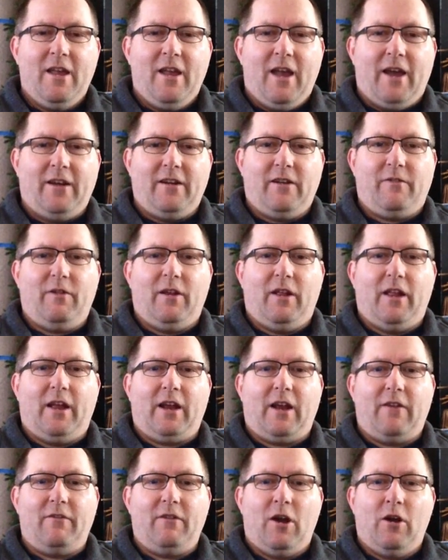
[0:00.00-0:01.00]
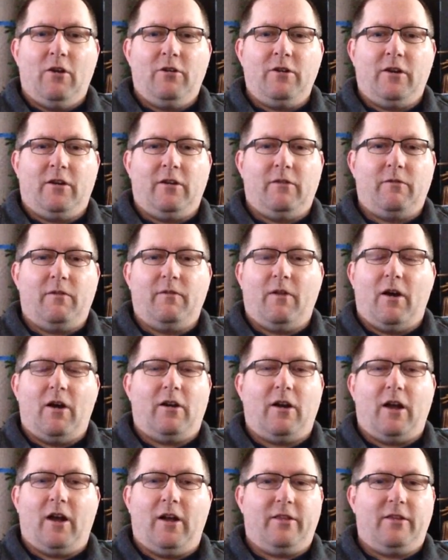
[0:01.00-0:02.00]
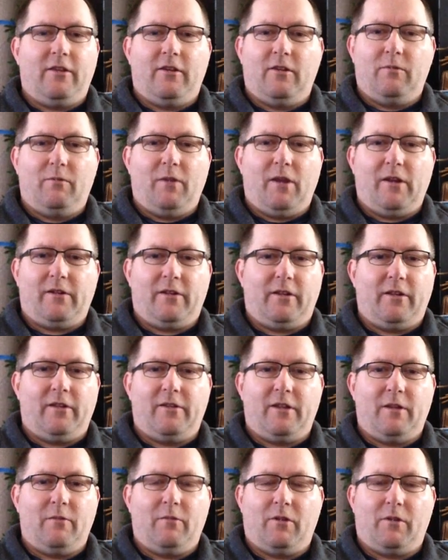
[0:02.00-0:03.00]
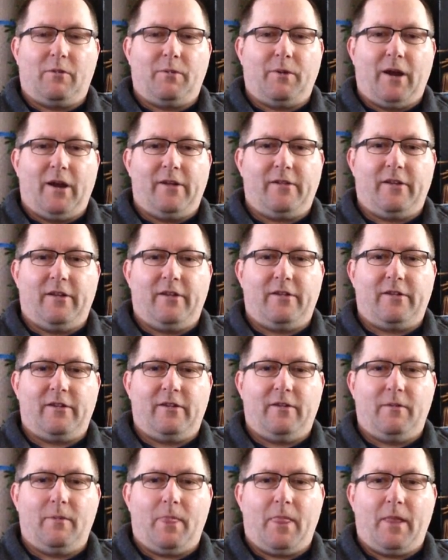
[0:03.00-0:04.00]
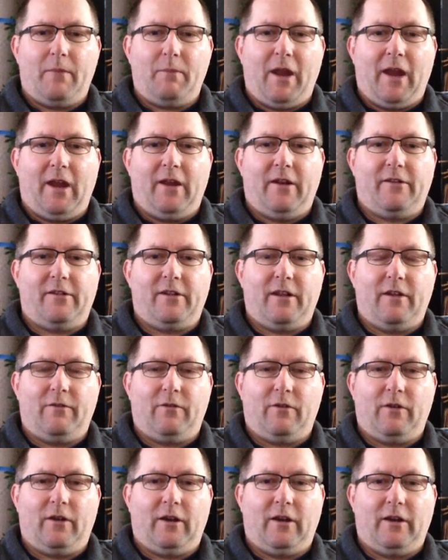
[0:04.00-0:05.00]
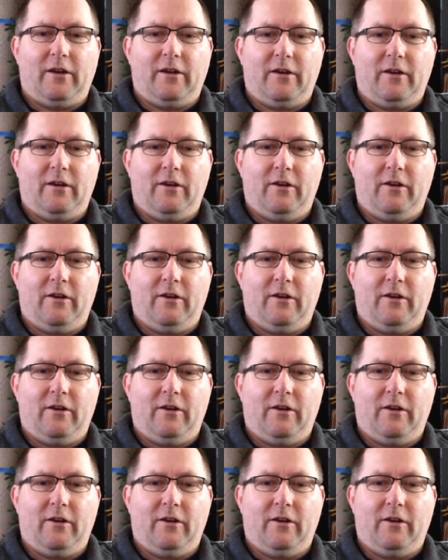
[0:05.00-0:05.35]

I just feel like I've known you because we've all gone through basically a similar process of pain and suffering and